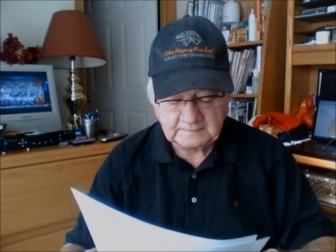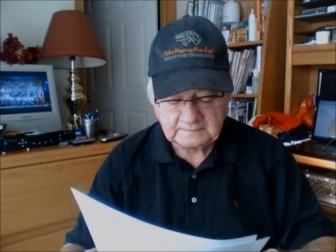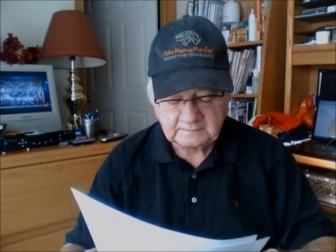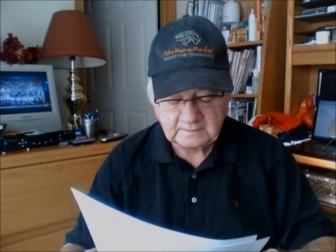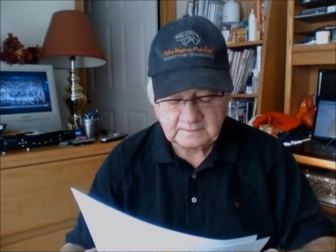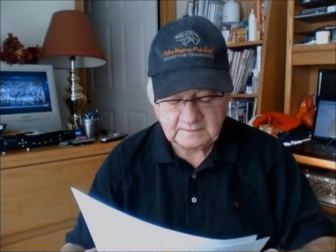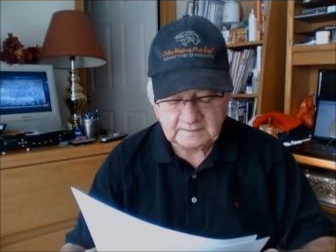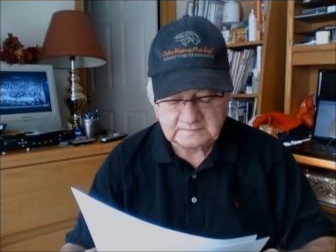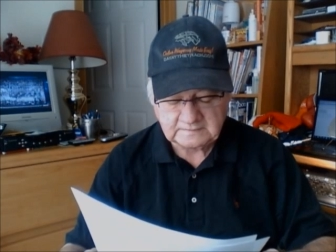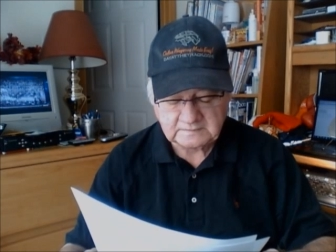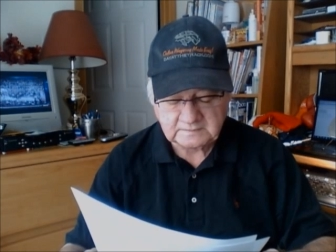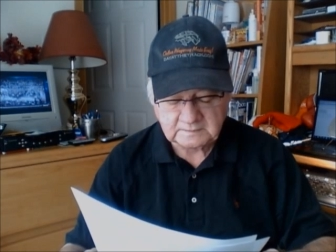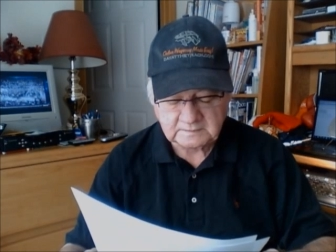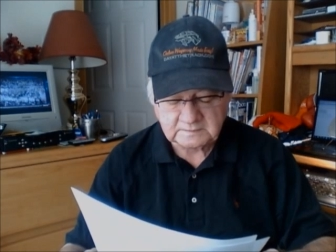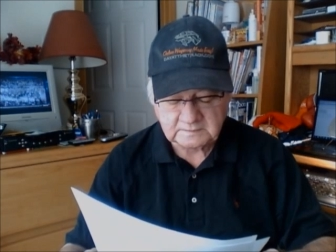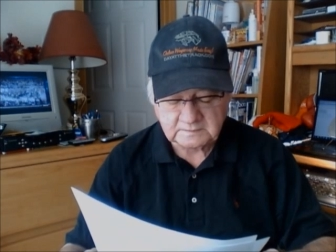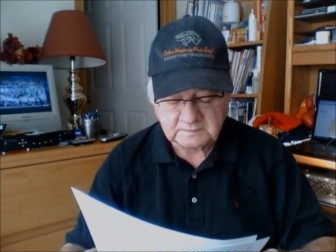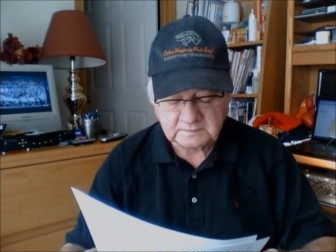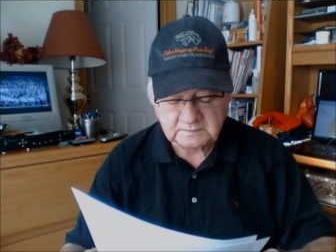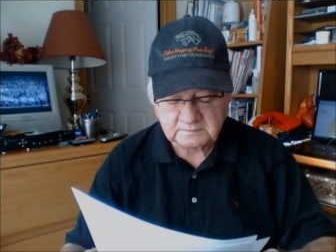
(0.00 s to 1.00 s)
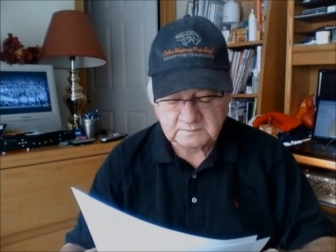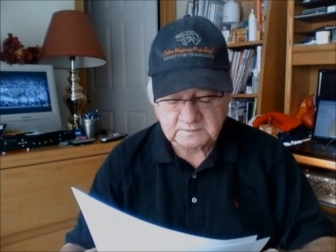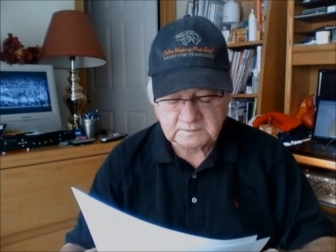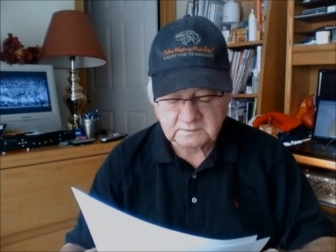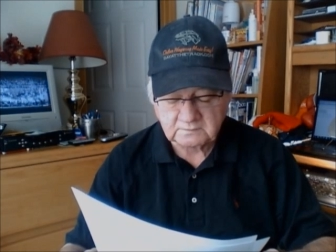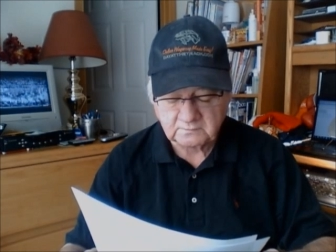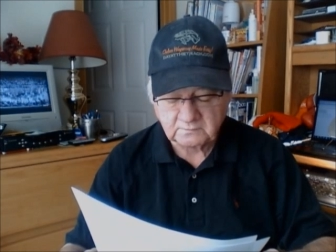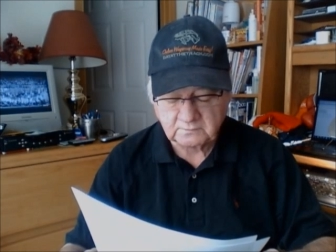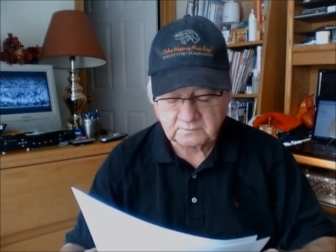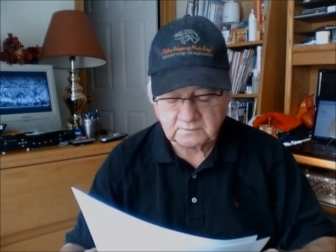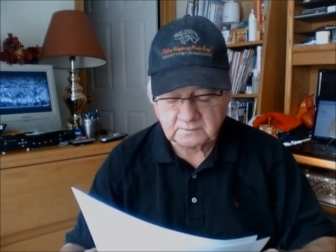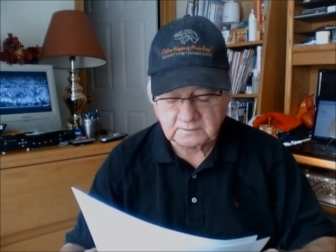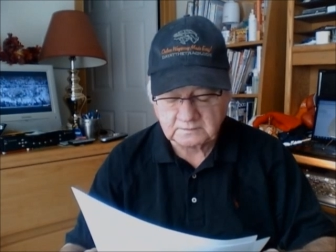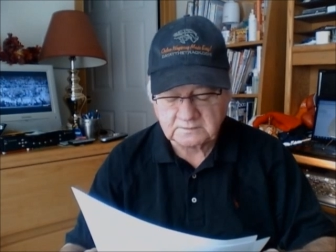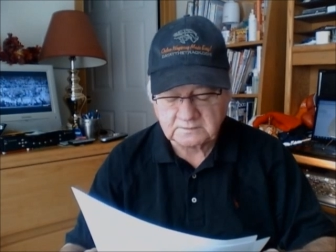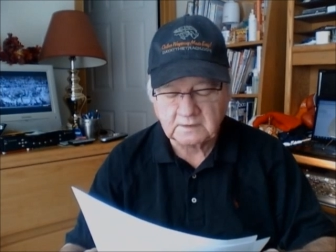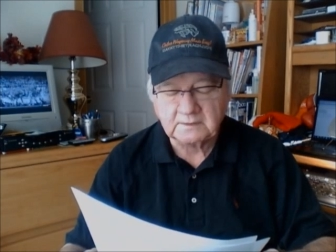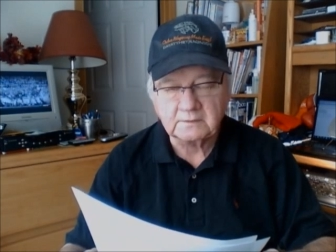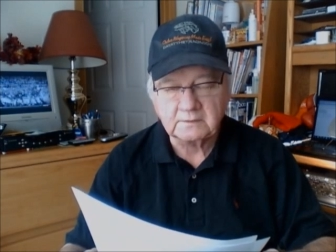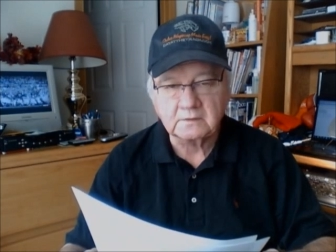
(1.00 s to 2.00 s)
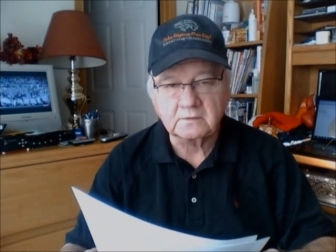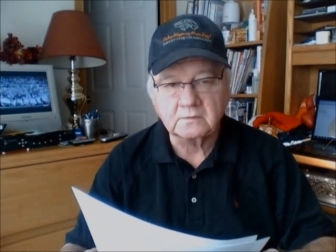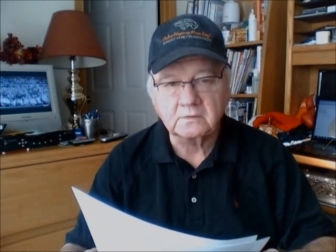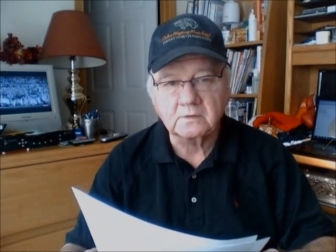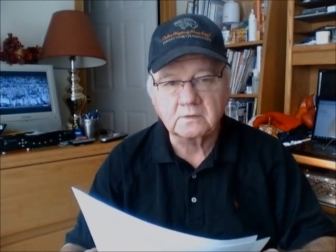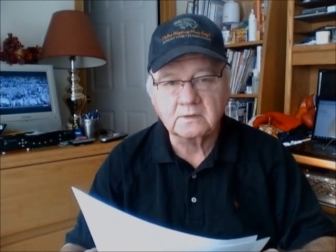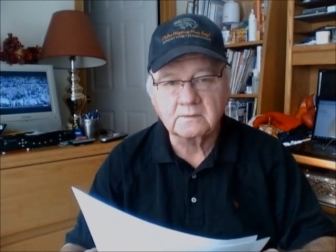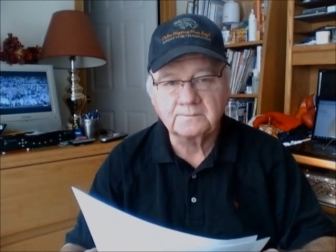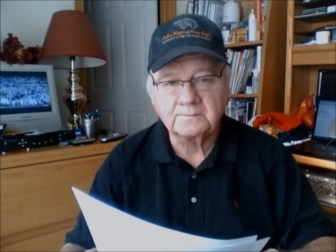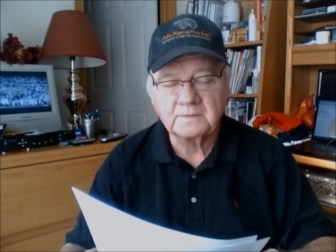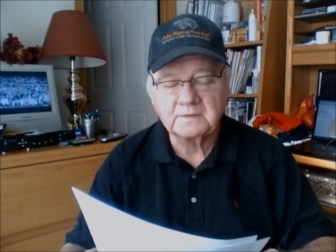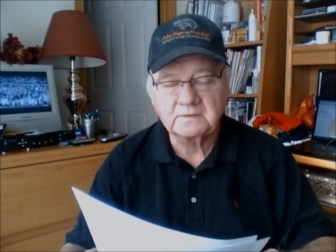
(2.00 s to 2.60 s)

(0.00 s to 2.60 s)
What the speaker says: tonight's distance of 6 furlongs on the dirt.